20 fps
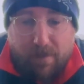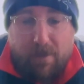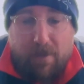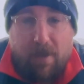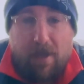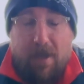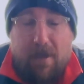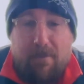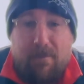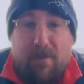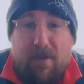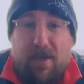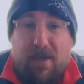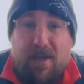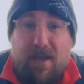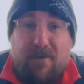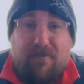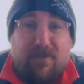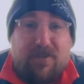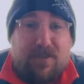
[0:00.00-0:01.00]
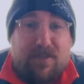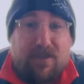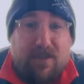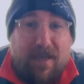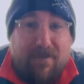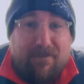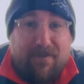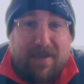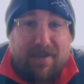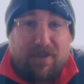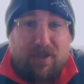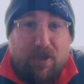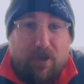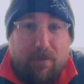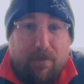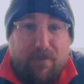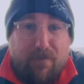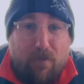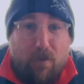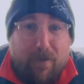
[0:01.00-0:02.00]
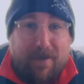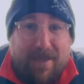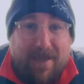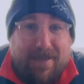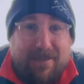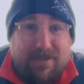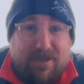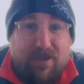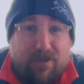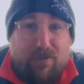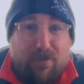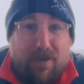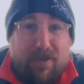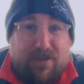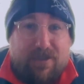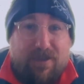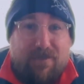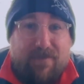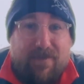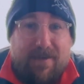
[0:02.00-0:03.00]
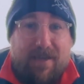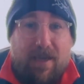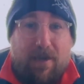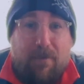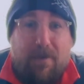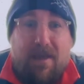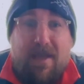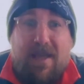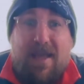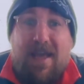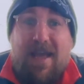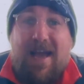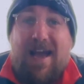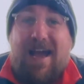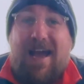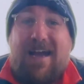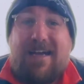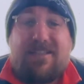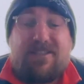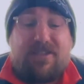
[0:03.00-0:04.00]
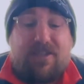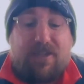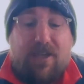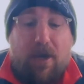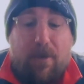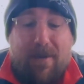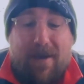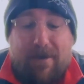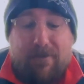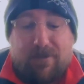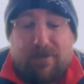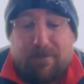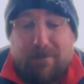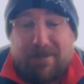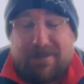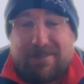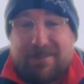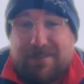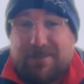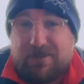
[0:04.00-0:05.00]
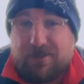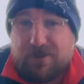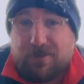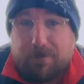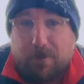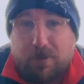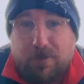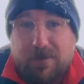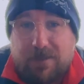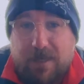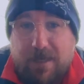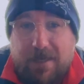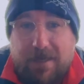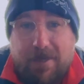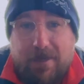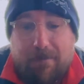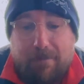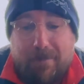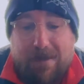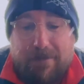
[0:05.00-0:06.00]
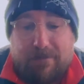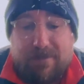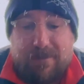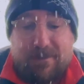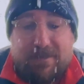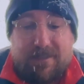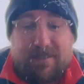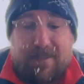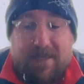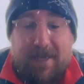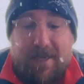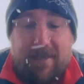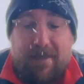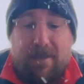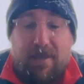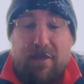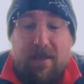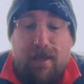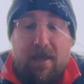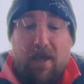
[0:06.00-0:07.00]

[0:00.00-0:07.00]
Another thank you before I get into the crux of the video has to go out to my season sponsor, Hidden Mountain Ski.